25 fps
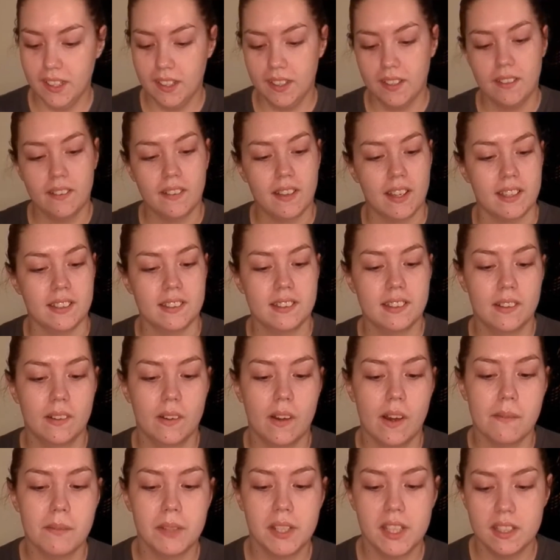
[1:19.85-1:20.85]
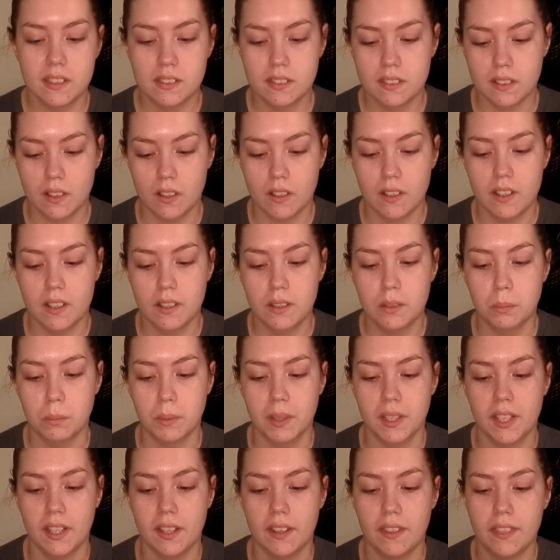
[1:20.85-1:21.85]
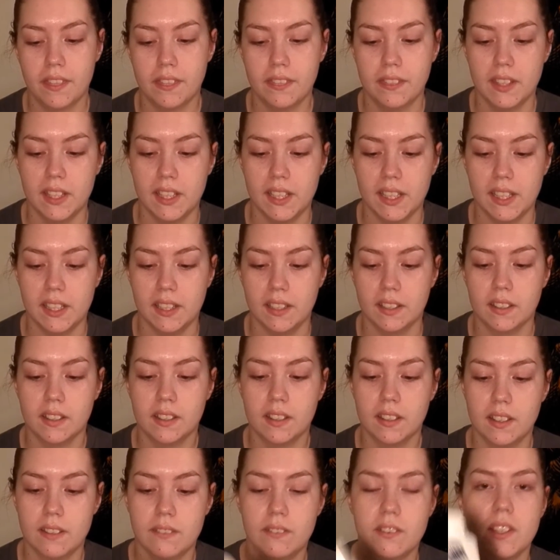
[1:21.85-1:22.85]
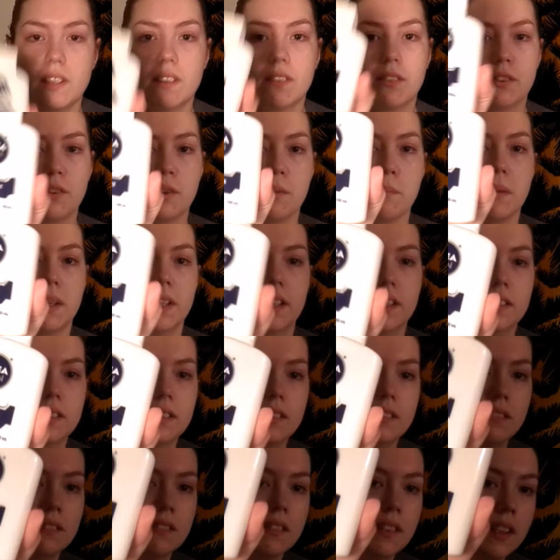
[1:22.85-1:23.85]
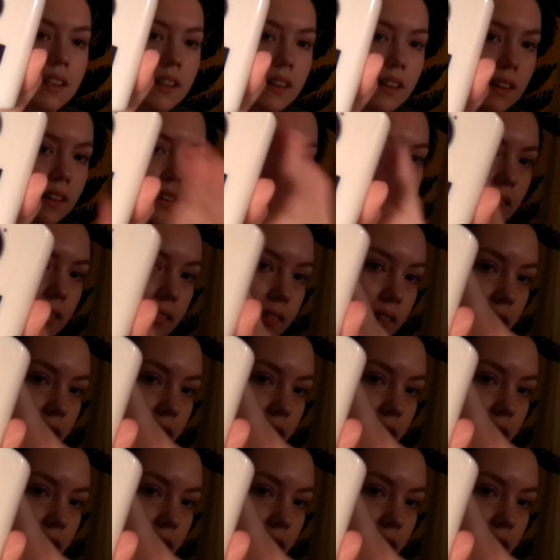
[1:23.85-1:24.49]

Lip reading: Okay, so I'm gonna get started with the Nivea for Men. I don't know if you